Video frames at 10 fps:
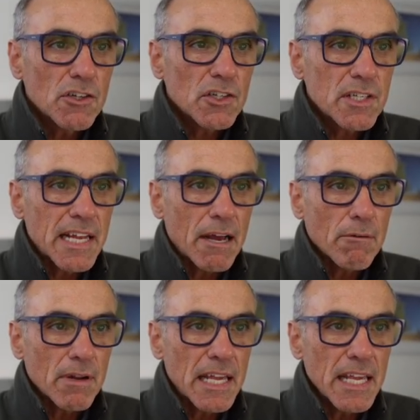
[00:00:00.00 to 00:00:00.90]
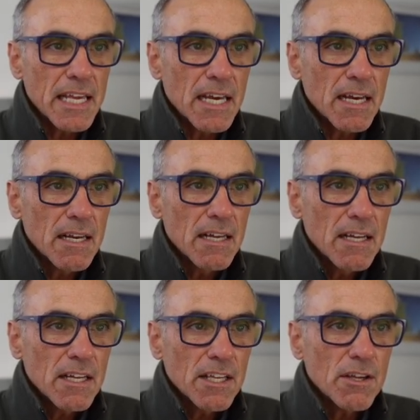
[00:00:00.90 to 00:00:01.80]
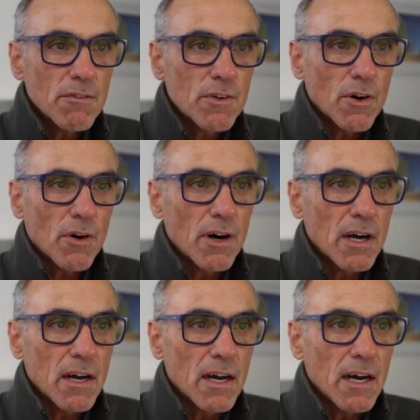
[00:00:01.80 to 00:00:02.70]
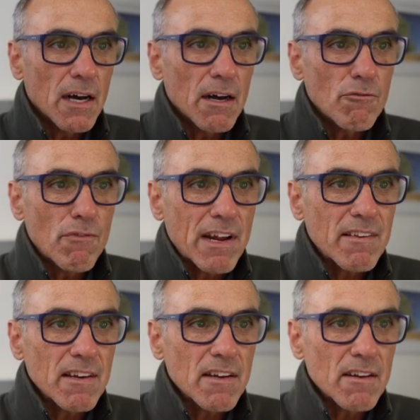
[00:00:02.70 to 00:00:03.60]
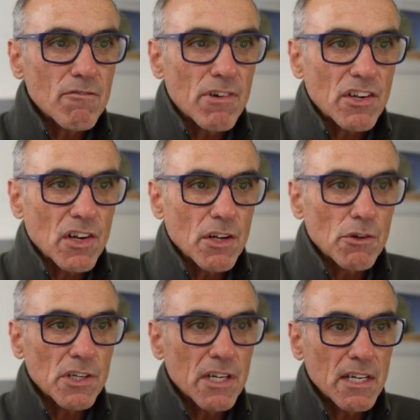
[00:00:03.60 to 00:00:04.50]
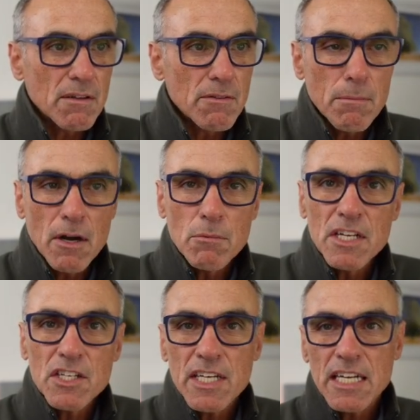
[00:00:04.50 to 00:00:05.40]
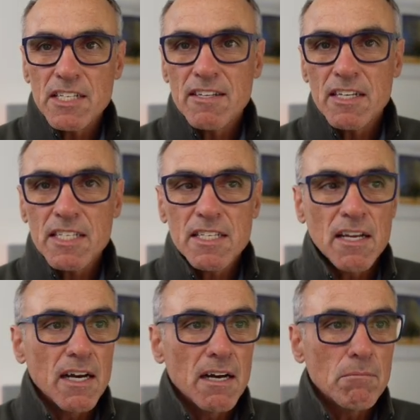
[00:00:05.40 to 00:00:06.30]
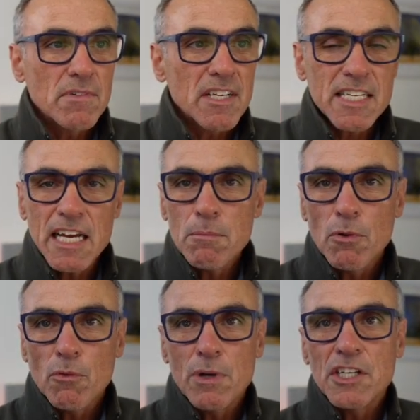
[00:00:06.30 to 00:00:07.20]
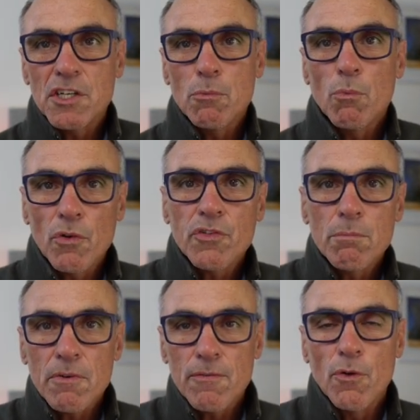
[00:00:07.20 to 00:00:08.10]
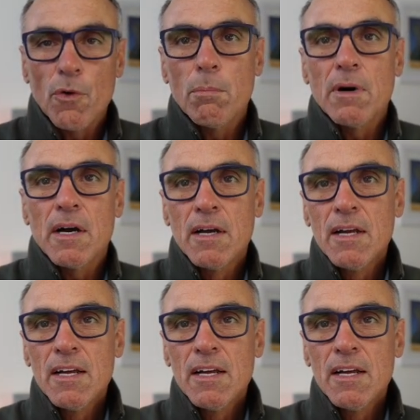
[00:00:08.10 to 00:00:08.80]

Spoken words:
just down here, you've got retina resolution, and at the moment it says disabled, which it wasn't before, but